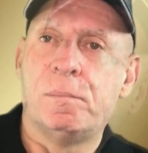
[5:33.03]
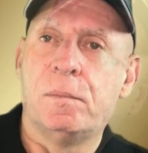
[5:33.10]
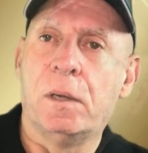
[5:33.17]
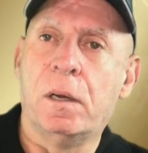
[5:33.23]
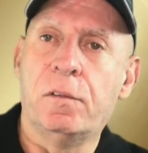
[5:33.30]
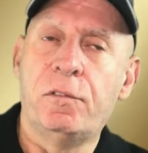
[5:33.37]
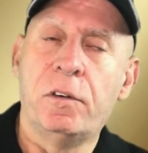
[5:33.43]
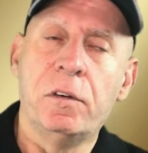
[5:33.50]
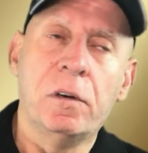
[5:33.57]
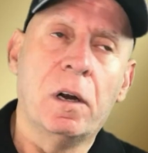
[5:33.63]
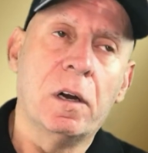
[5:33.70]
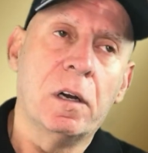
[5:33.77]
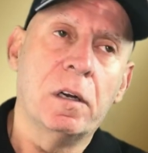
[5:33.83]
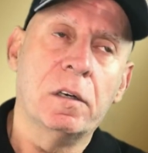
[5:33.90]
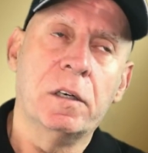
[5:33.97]
If you
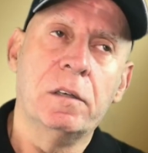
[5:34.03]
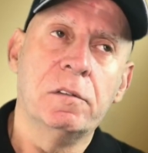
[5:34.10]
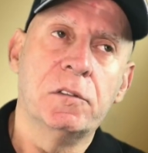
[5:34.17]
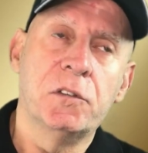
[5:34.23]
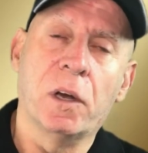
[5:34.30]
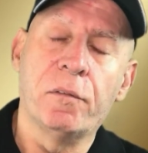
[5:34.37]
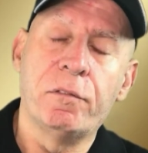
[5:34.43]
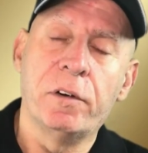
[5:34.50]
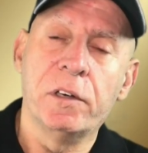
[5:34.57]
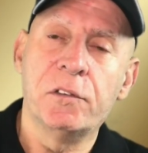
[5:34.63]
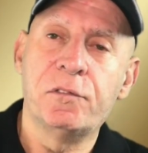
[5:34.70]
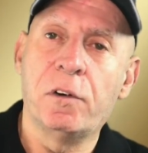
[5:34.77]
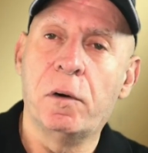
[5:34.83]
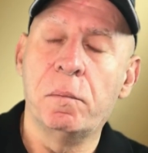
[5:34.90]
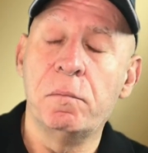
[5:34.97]
are suffering
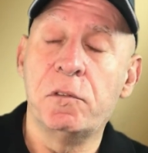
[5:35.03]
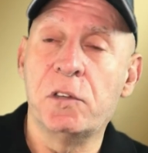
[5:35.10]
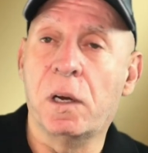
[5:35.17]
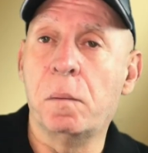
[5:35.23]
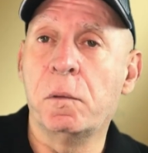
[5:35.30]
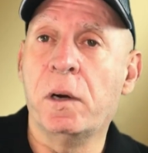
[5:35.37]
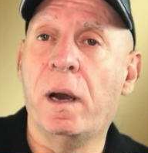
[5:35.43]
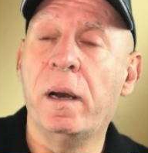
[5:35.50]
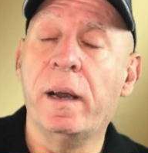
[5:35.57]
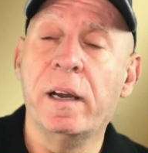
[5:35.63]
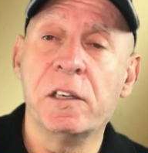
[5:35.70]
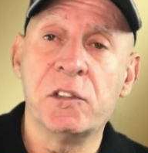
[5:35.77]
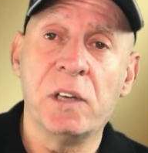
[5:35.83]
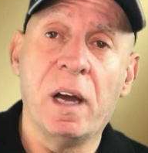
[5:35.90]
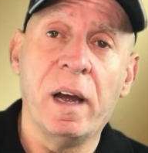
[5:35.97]
from some kind of
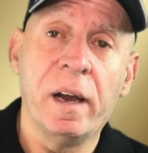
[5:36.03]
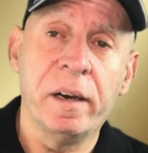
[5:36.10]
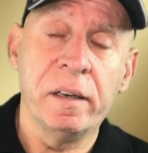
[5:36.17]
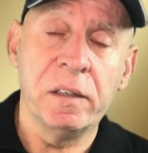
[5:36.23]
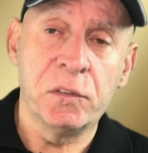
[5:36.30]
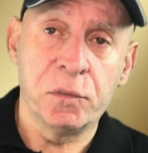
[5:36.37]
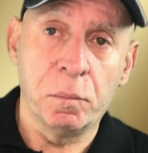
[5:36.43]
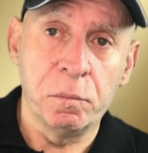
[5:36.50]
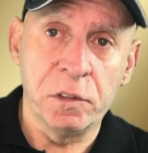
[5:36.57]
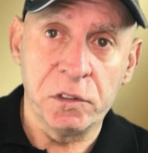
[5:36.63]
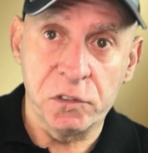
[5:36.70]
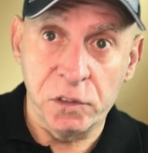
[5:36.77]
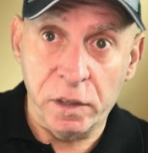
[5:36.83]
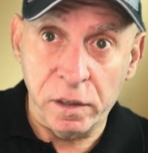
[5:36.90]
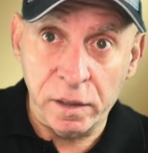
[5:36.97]
anxieties from this
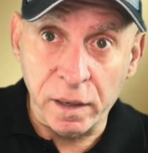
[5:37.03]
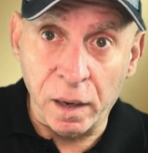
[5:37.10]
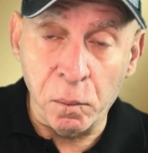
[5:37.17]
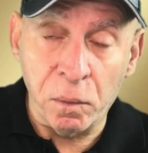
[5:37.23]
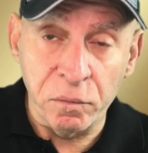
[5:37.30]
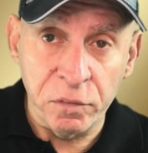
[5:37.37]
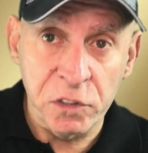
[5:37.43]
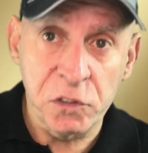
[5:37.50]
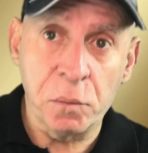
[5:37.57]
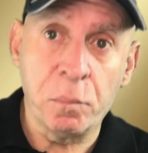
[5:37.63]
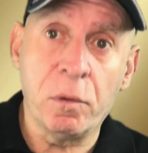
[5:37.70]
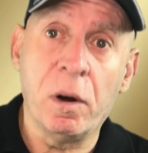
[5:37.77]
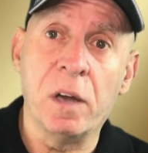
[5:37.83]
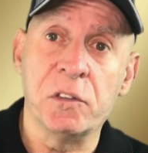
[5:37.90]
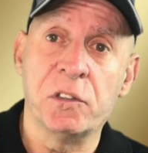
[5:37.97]
K1 visa
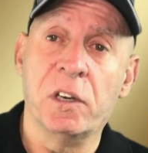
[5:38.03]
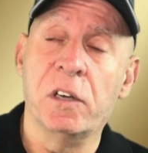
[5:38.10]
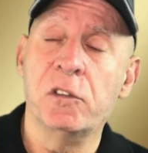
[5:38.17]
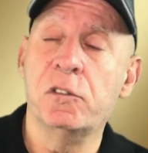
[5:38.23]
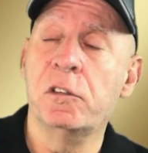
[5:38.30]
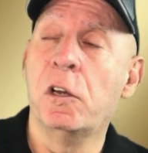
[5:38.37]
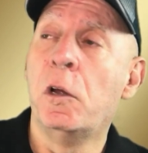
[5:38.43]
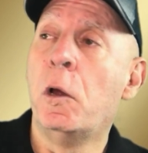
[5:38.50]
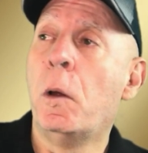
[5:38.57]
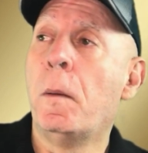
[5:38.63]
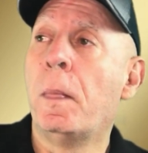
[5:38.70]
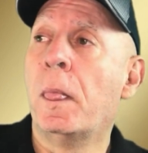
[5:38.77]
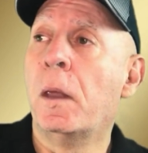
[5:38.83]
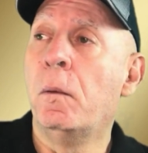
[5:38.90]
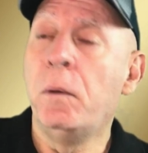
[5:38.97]
process,
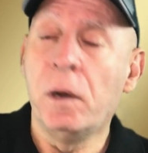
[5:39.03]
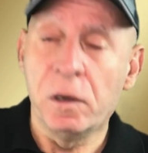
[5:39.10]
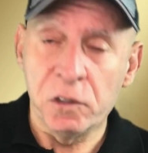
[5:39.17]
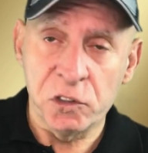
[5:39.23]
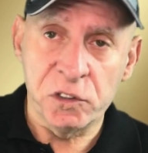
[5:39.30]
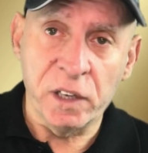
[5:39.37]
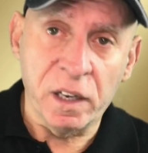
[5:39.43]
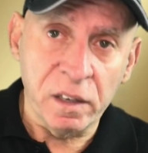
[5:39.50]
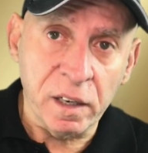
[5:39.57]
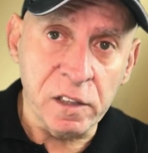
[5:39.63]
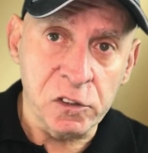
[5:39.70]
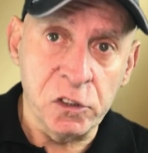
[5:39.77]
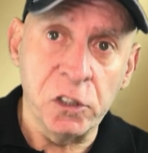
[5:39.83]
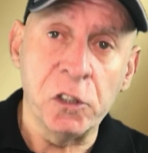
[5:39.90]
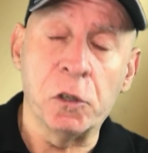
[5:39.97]
we understand
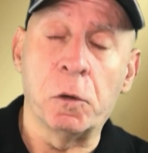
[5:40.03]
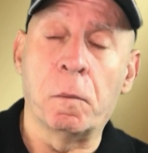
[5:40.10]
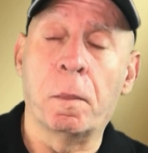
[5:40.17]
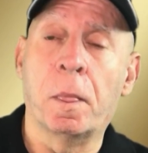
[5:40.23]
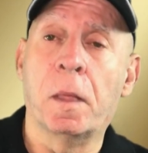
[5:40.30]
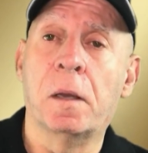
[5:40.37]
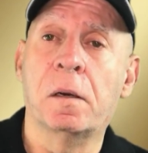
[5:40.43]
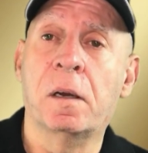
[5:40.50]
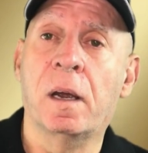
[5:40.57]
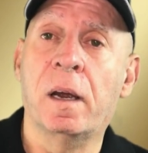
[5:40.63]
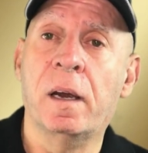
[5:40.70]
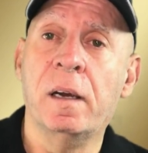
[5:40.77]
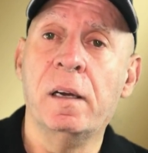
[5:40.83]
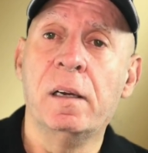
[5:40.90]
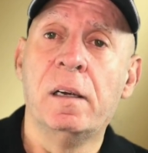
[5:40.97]
that too,
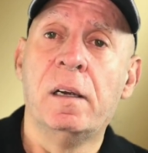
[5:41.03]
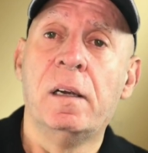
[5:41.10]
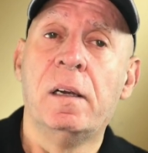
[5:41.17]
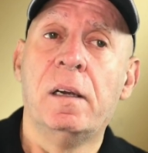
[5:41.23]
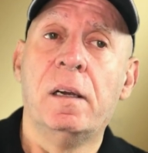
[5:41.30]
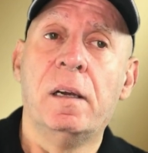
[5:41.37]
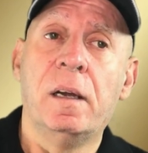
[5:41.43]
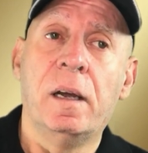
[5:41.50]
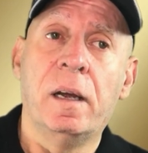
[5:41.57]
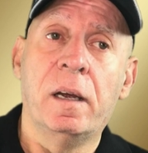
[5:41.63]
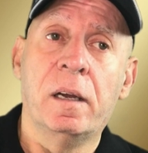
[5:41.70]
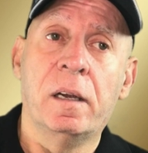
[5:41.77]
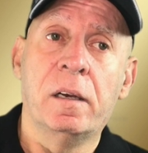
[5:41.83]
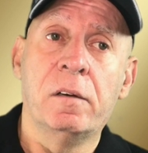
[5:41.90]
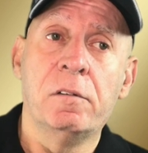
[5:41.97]
okay?
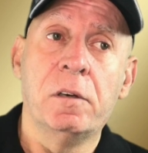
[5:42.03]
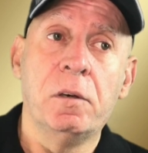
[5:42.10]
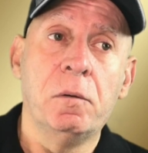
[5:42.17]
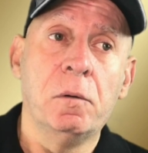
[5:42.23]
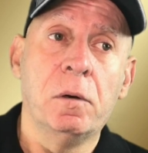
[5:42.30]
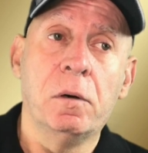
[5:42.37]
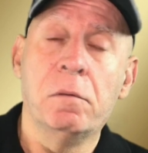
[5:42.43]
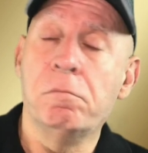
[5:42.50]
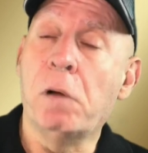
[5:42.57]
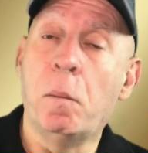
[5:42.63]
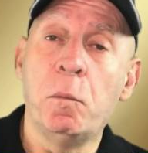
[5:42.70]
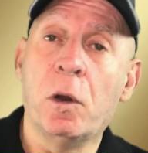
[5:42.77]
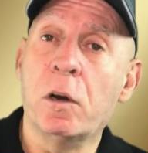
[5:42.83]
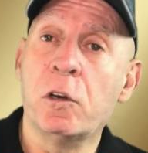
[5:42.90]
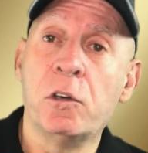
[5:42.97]
And you know,
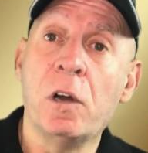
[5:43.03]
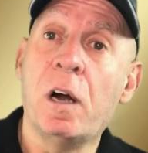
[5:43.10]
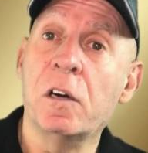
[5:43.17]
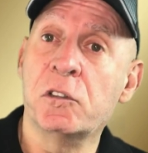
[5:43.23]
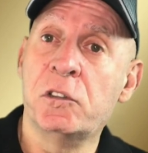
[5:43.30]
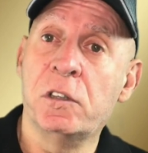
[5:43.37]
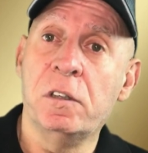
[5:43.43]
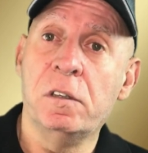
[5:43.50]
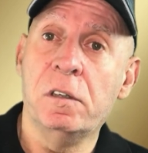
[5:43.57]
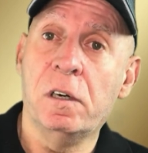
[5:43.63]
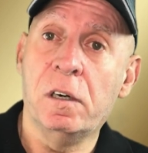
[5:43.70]
I'm not a doctor.